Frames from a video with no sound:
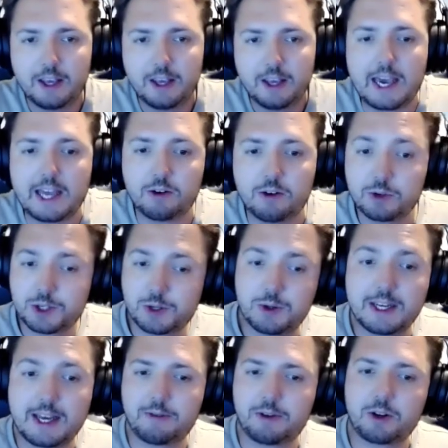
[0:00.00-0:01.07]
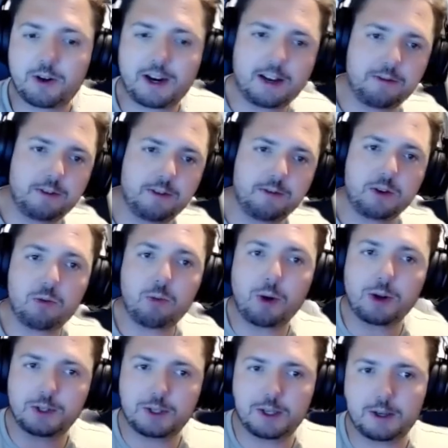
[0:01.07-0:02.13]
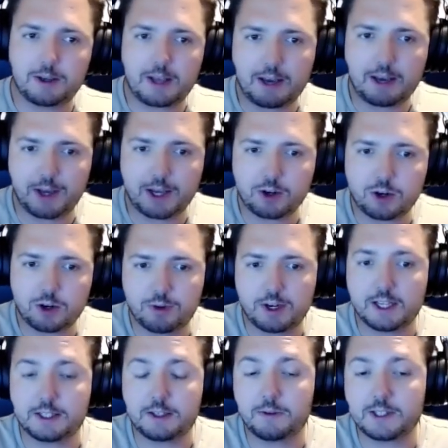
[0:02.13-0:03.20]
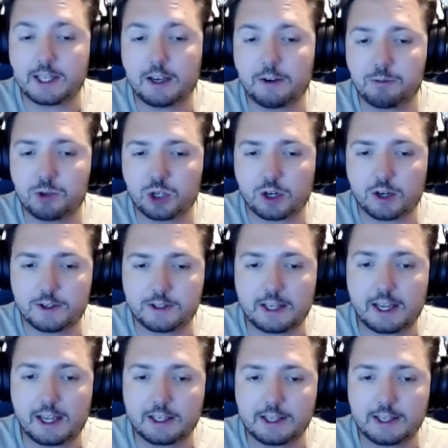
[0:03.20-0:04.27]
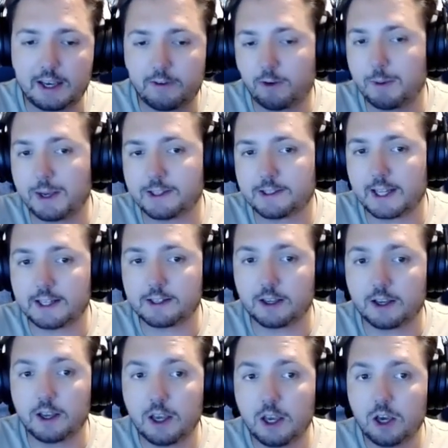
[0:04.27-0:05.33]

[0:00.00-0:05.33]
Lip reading: And also Navigraph if you want to have a comprehensive set of charts and FMS data,